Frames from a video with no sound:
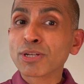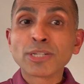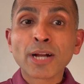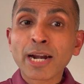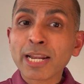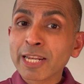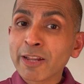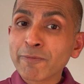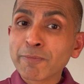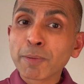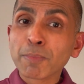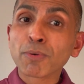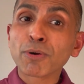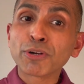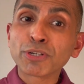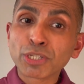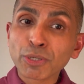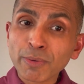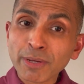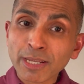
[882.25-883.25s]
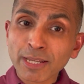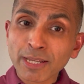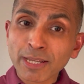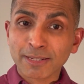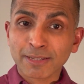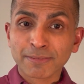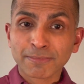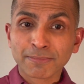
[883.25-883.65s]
not enough people are doing it.